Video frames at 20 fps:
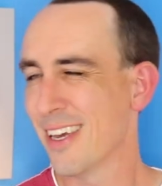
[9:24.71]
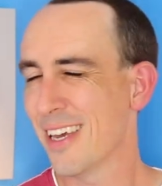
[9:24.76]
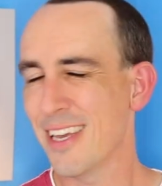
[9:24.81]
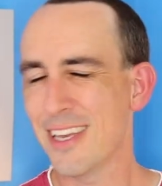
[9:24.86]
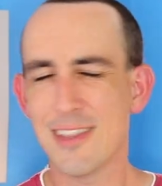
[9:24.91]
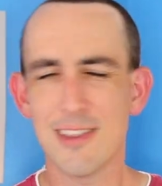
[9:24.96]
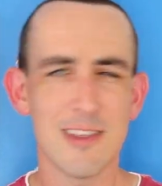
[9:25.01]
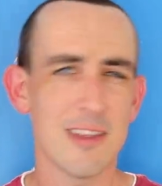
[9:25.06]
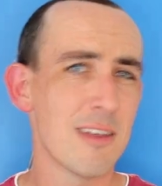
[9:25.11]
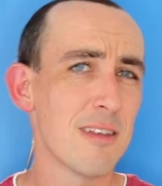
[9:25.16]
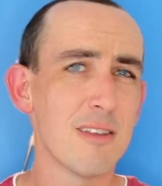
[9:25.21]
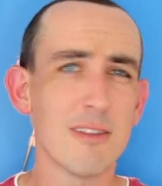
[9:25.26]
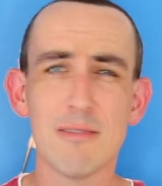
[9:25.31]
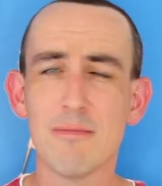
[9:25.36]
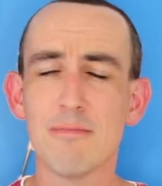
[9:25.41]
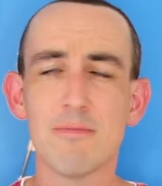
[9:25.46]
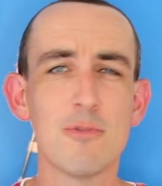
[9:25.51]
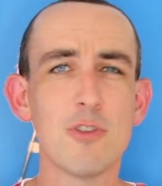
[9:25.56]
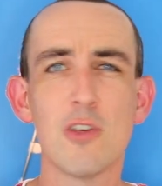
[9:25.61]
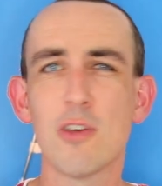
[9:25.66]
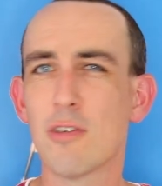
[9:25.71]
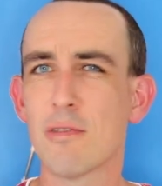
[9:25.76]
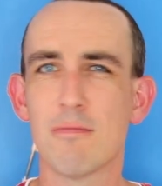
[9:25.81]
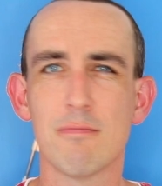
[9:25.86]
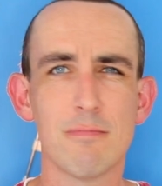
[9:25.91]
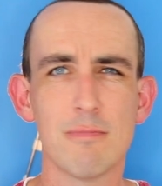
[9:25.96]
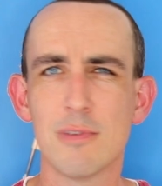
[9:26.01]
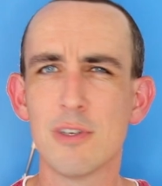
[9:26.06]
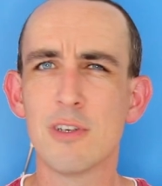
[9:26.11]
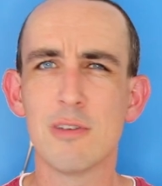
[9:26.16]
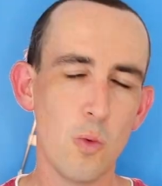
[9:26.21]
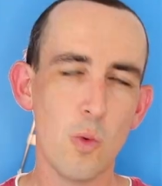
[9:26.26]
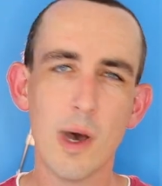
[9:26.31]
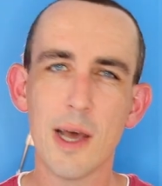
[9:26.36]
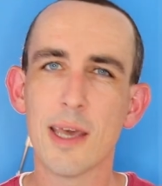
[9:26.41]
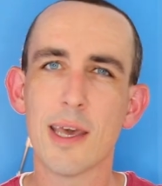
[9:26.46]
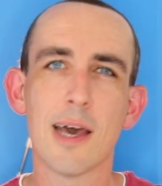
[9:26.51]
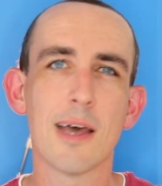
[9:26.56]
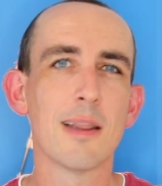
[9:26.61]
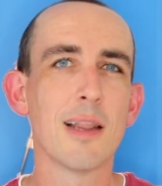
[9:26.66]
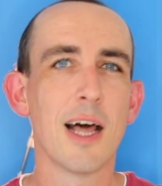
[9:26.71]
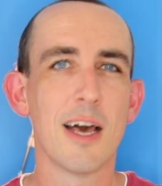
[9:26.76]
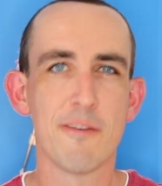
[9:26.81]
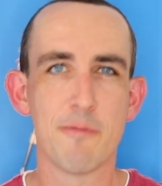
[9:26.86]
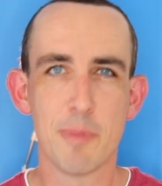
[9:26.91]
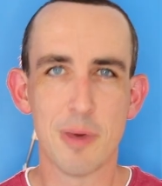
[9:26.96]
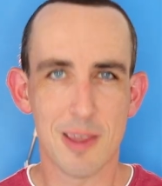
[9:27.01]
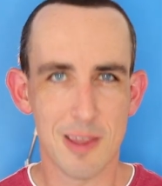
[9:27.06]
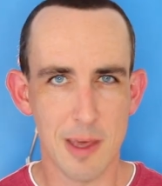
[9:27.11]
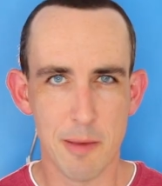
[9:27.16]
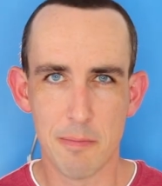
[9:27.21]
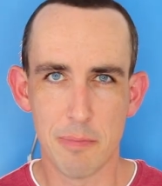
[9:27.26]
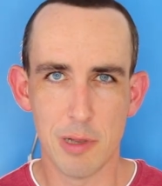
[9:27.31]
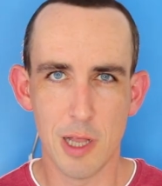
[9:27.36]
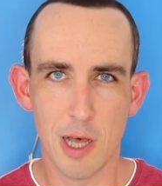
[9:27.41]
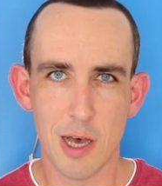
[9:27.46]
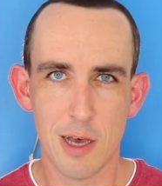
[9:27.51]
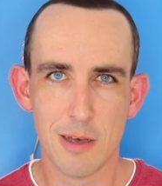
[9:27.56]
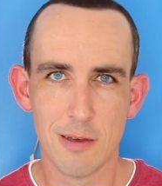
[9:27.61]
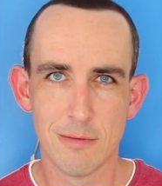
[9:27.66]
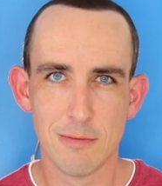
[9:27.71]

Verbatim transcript: It's just, why can't life be simpler?